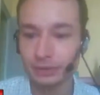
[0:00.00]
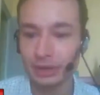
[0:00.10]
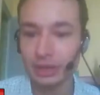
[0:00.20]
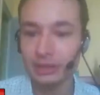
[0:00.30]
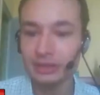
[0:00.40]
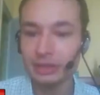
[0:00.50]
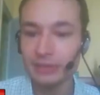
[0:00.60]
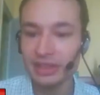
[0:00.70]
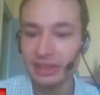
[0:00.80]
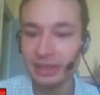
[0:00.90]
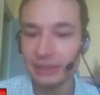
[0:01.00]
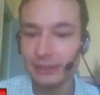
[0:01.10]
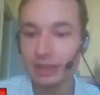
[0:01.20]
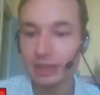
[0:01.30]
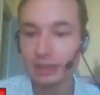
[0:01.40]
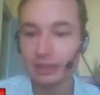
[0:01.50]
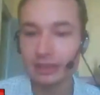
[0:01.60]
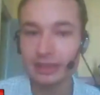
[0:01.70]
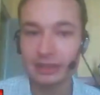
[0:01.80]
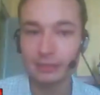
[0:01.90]
On the meantime,
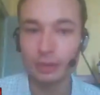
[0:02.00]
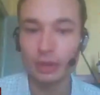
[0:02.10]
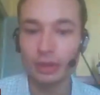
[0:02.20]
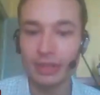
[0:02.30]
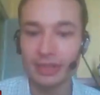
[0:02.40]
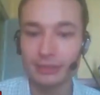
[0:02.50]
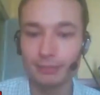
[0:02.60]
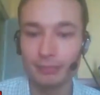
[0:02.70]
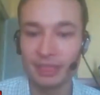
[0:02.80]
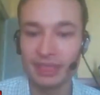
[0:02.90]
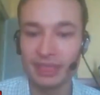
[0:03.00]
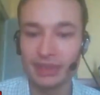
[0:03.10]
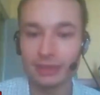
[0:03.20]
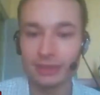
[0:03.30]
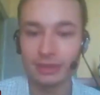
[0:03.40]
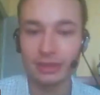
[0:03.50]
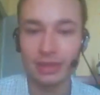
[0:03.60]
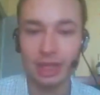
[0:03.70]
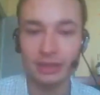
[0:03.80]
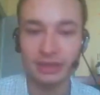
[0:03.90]
it's more or less peace
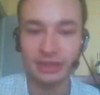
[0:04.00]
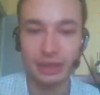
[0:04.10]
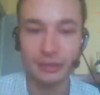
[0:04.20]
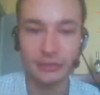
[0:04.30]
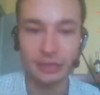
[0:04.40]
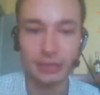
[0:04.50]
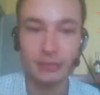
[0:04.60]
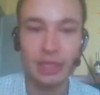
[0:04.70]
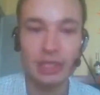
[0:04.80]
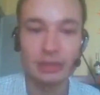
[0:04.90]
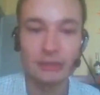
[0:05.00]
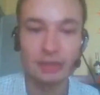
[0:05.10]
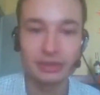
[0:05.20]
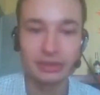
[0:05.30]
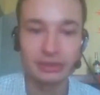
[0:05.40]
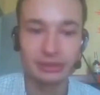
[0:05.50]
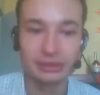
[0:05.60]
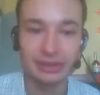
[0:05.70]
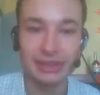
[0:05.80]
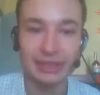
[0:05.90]
on the south of the map, because
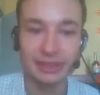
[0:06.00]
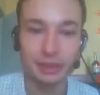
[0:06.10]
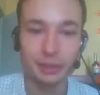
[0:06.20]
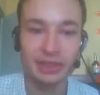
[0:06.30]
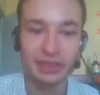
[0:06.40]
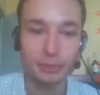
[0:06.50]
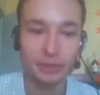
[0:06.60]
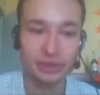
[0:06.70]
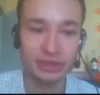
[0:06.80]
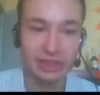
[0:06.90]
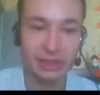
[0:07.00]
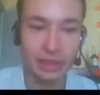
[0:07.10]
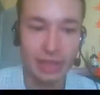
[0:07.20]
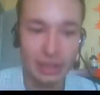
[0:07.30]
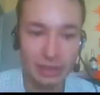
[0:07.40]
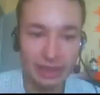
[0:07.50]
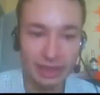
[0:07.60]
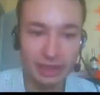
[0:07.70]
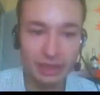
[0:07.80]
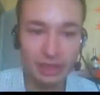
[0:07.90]
yeah, the critical point is here.
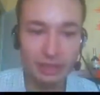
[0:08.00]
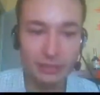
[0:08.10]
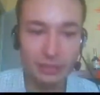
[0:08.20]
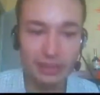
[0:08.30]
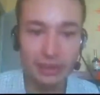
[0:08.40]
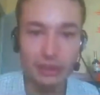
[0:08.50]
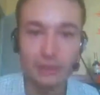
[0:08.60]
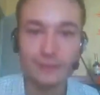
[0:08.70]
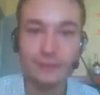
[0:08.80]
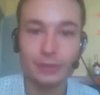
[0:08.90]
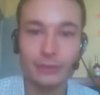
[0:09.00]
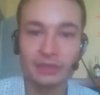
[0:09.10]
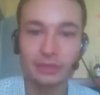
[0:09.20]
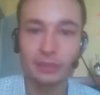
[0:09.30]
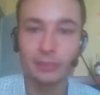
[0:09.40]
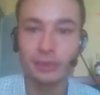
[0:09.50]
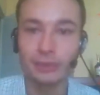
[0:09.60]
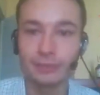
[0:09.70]
Gun upgrade from Hell's Reaper.